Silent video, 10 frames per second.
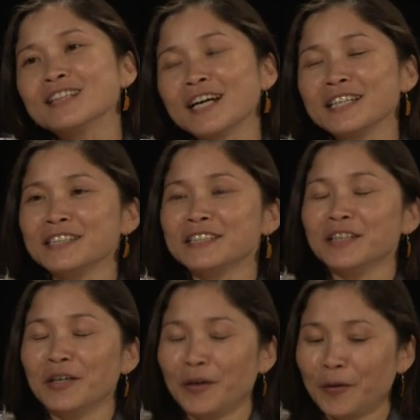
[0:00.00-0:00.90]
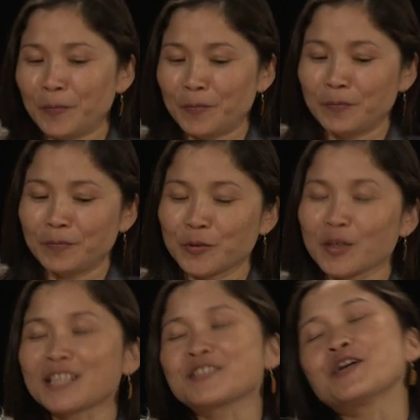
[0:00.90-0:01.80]
I would
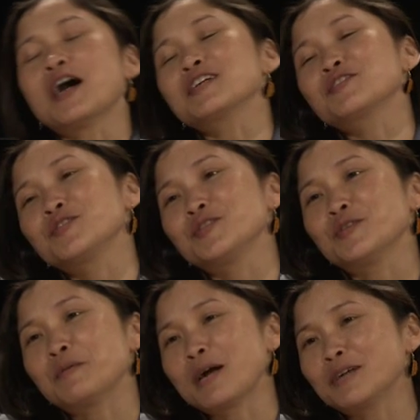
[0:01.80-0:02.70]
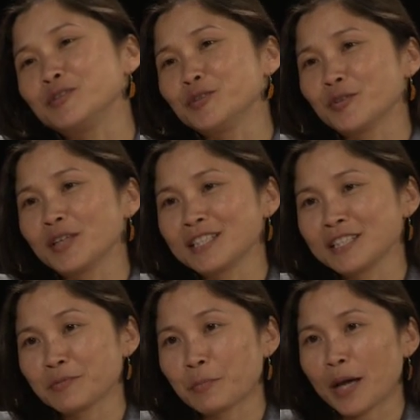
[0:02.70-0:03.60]
like to ask you about your
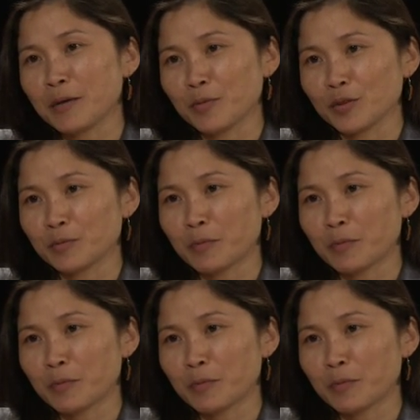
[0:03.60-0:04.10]
latest paper